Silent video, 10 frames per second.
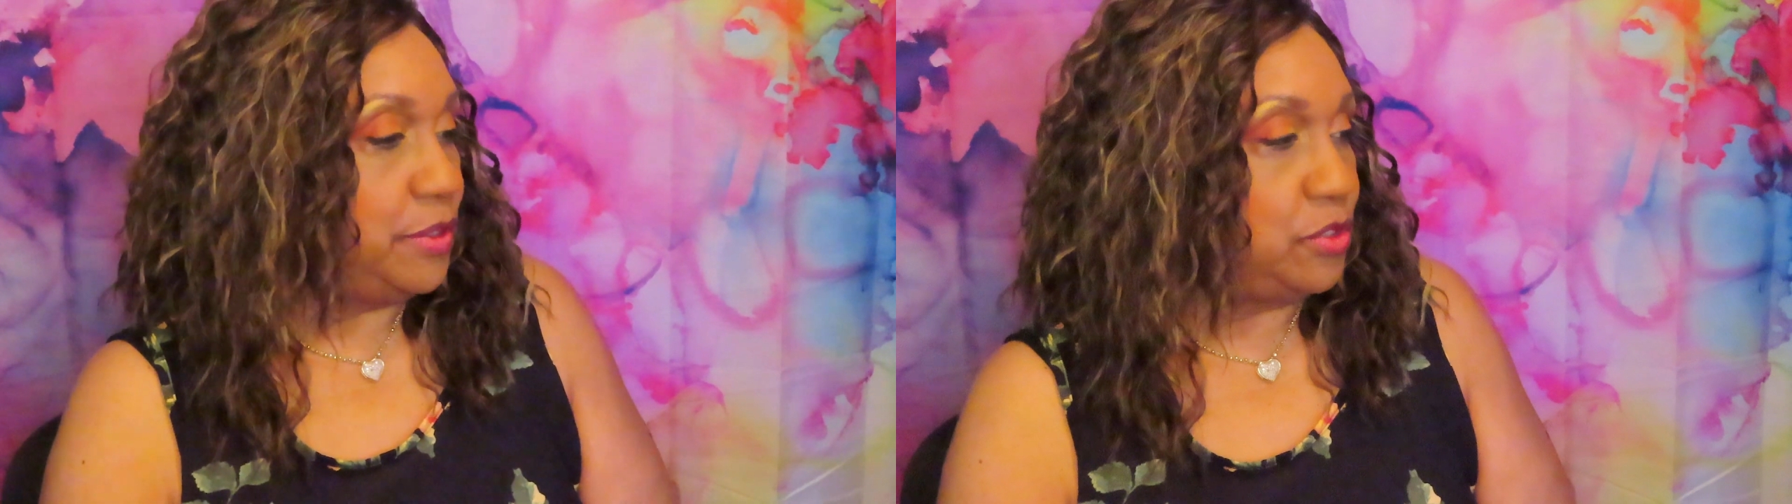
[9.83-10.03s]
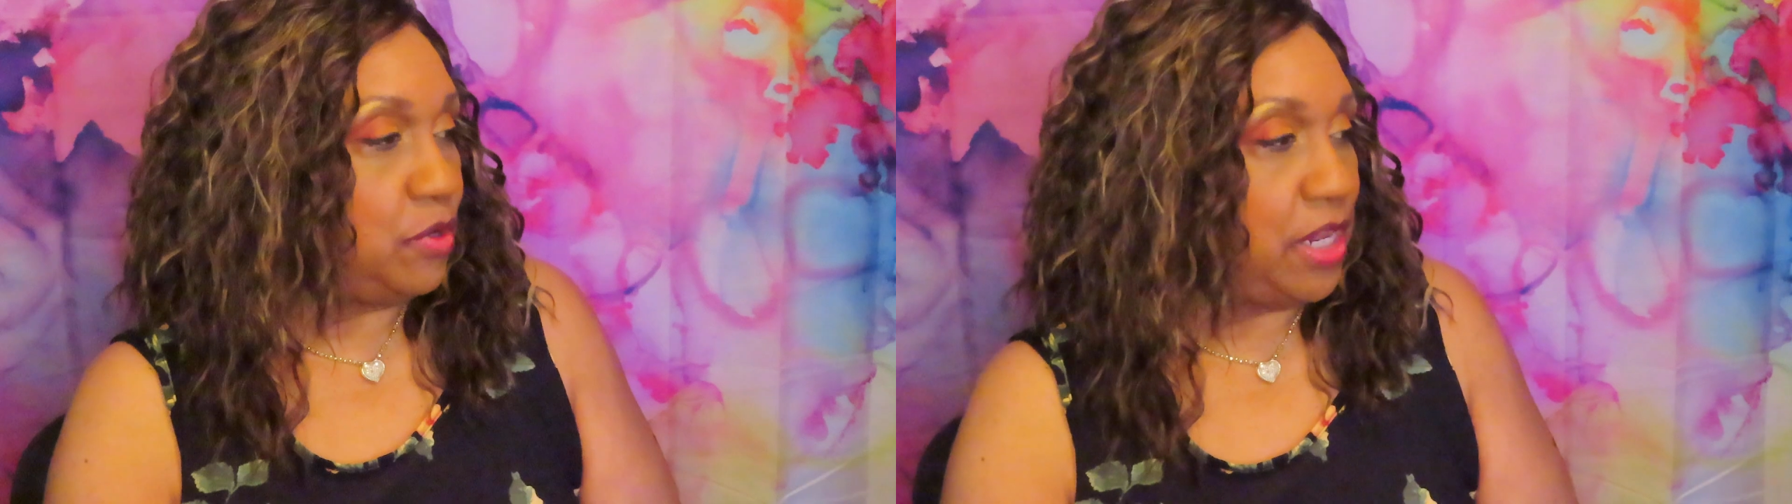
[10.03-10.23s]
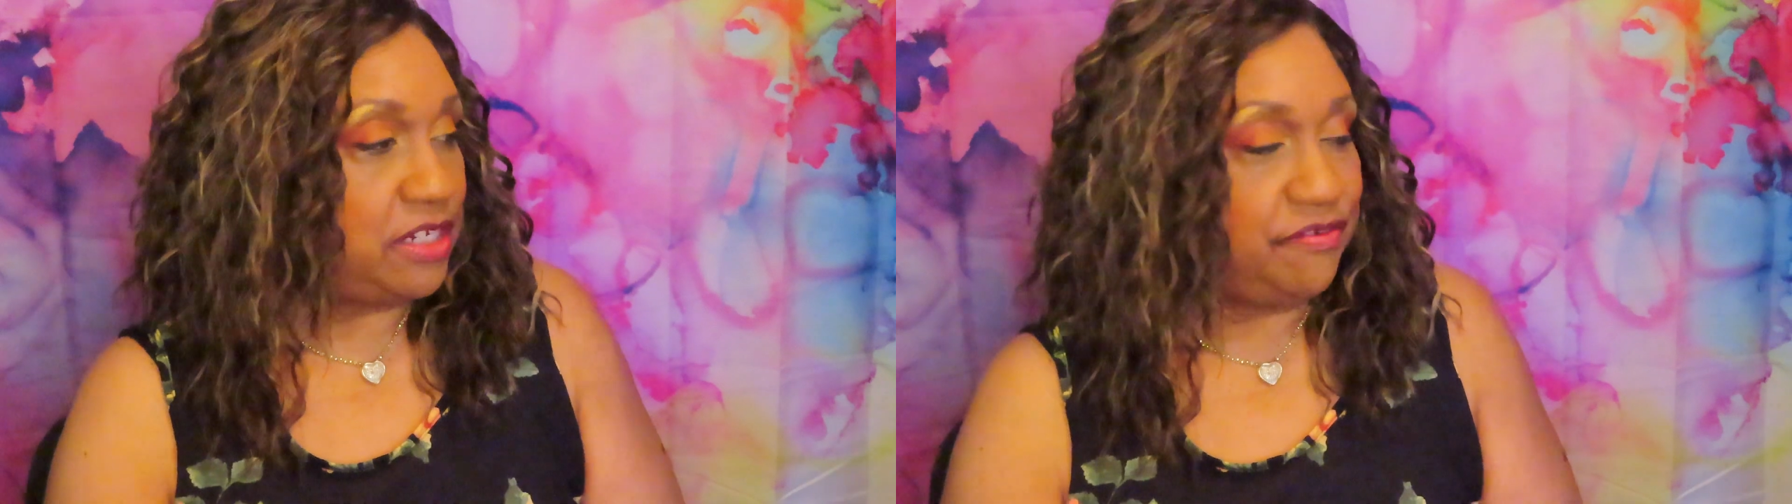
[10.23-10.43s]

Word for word: been trying